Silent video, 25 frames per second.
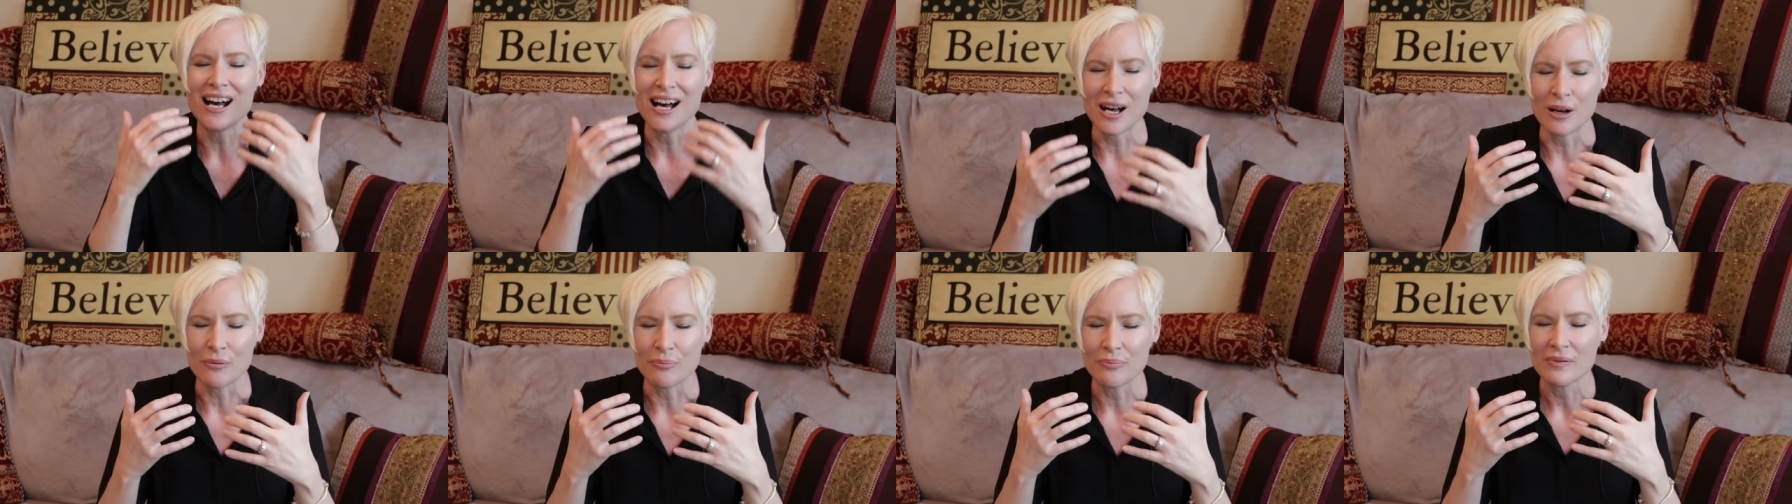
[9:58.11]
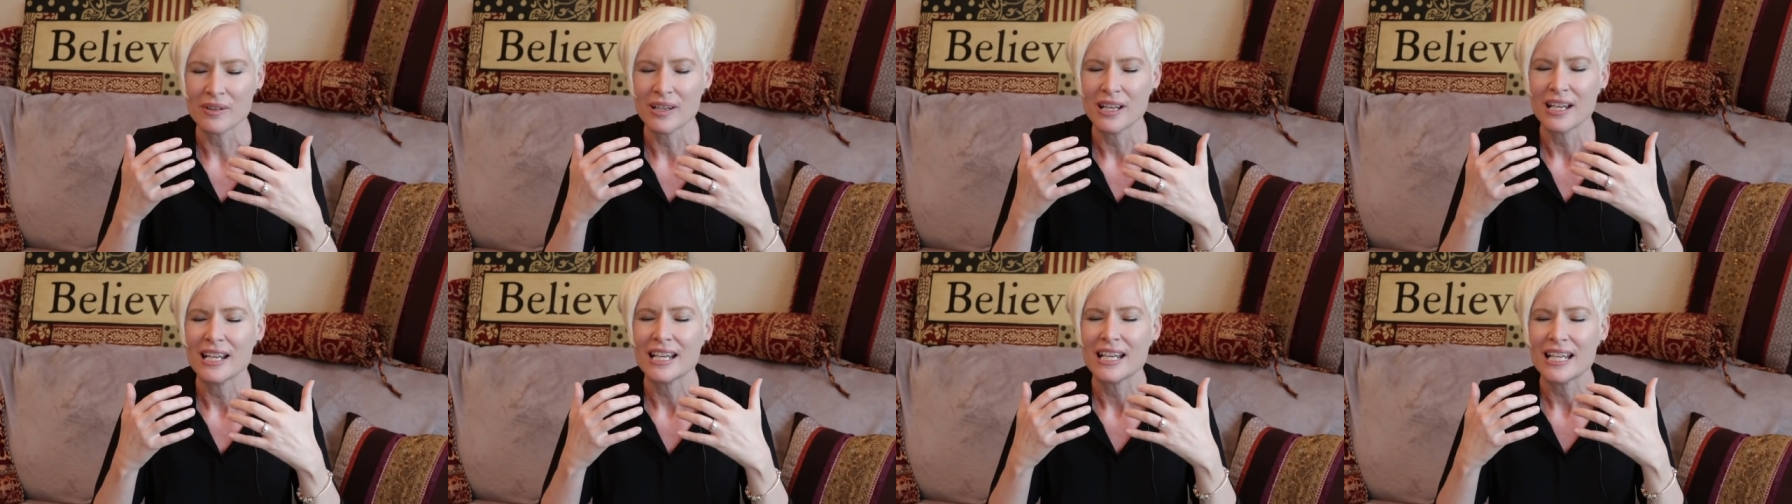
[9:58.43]
up
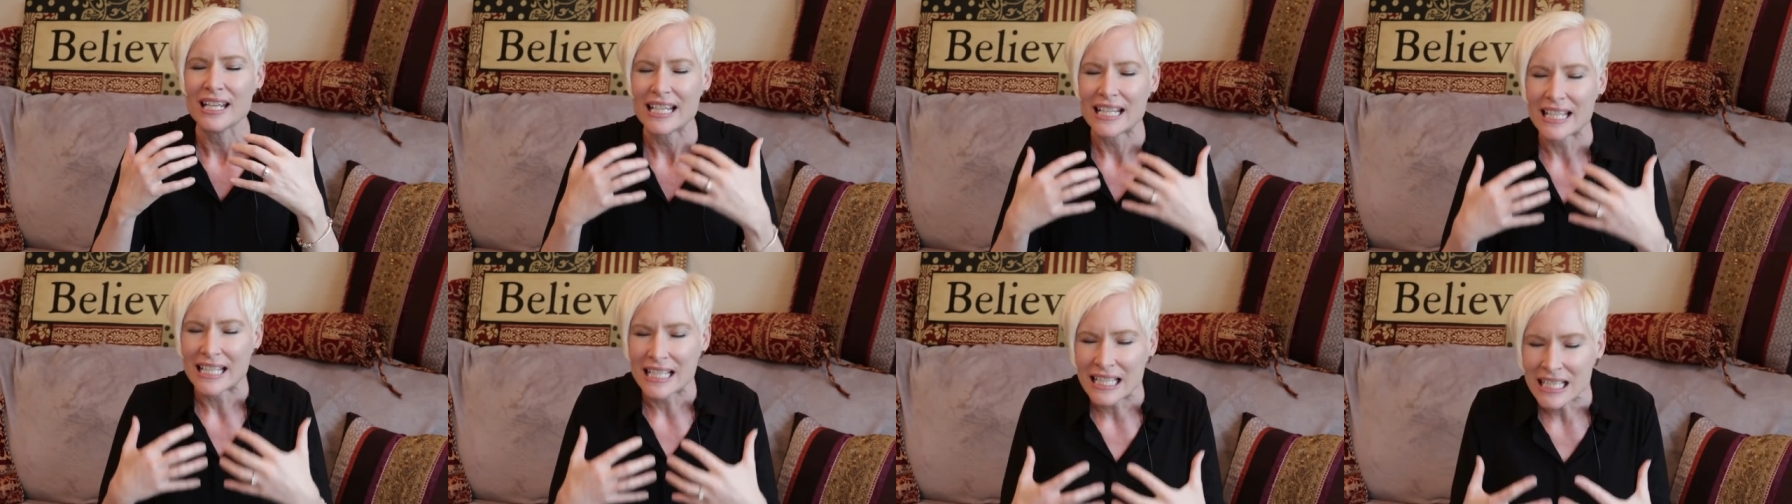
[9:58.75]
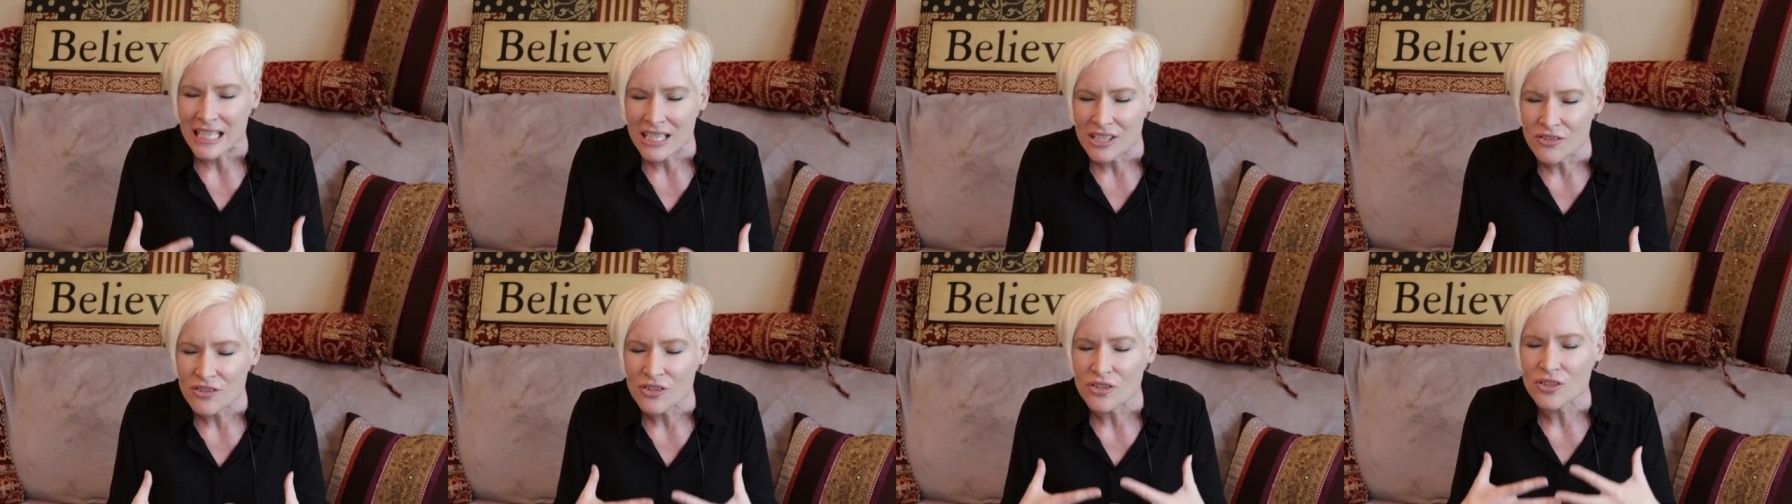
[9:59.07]

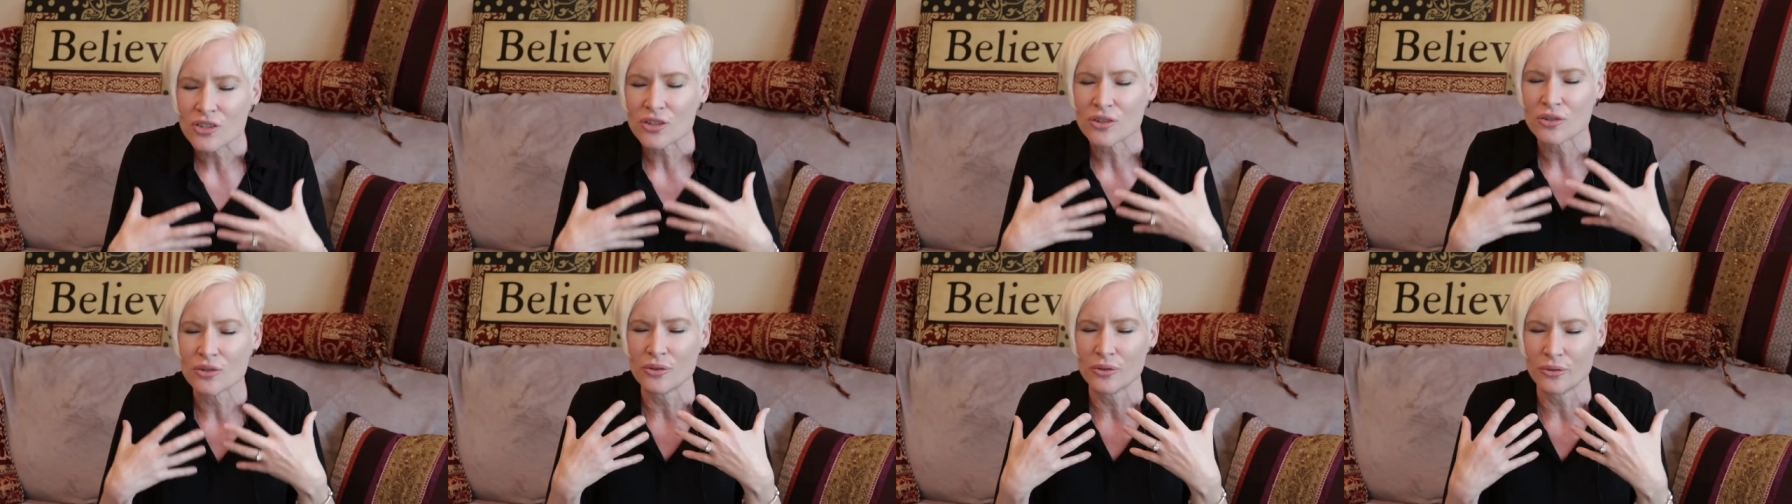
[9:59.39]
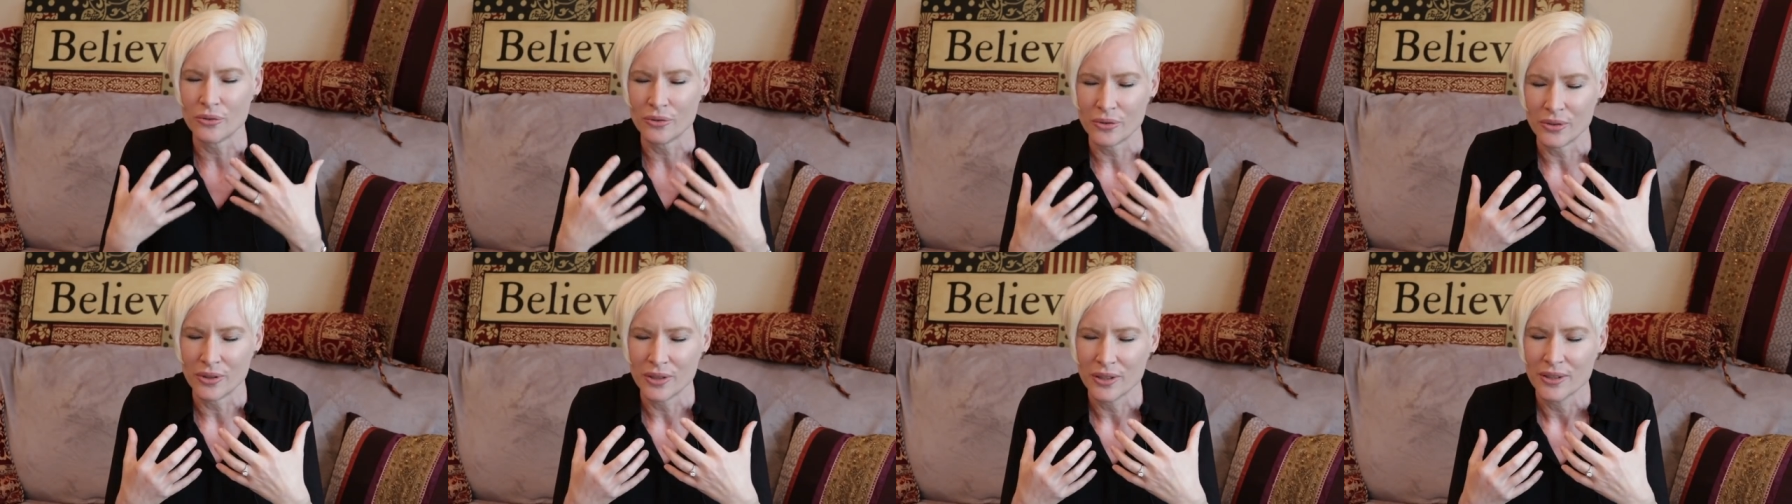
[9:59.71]

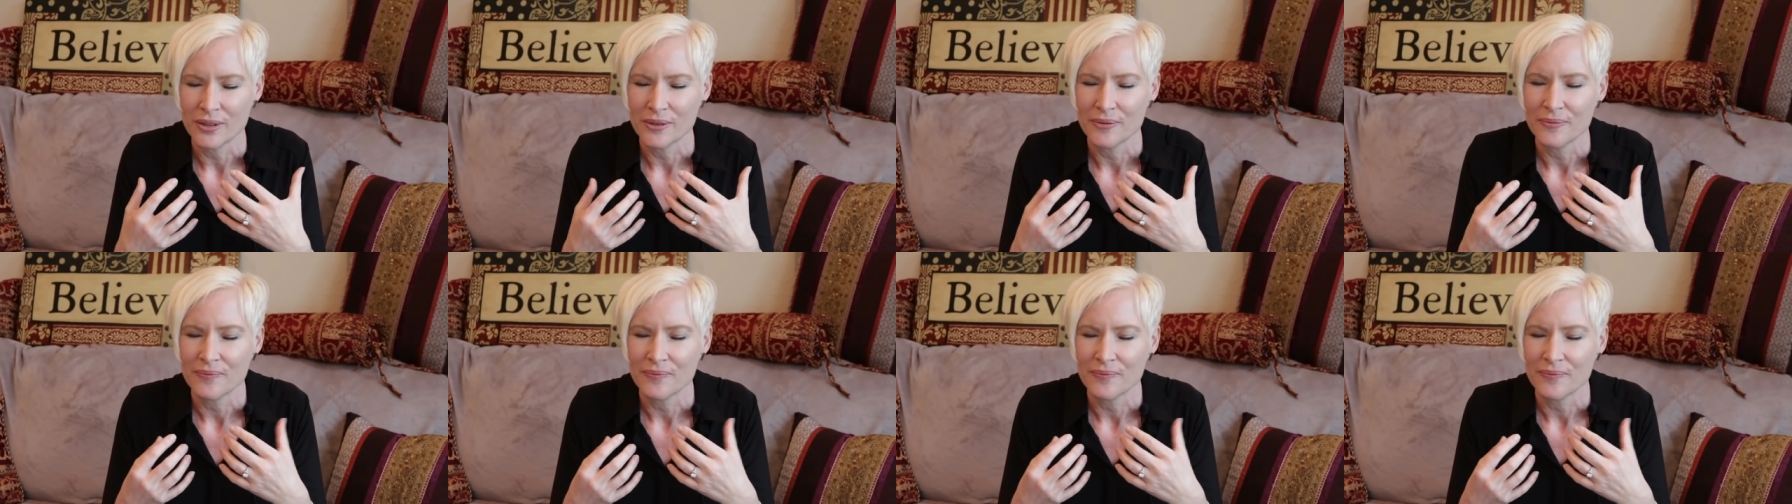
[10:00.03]
into